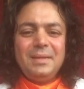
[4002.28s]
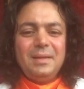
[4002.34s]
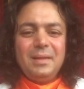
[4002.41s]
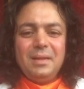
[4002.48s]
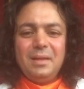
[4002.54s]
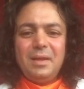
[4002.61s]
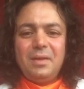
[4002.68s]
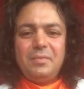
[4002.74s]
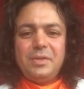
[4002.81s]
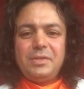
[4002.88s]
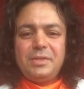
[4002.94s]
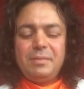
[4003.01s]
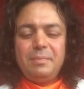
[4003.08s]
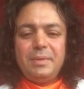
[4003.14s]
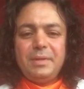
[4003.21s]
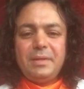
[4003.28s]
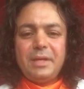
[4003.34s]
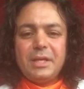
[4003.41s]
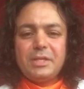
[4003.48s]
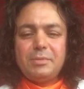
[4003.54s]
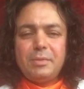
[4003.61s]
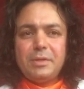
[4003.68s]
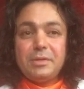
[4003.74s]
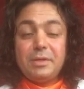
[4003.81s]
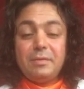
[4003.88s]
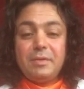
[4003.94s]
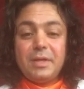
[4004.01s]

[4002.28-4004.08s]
Love is simply the expression of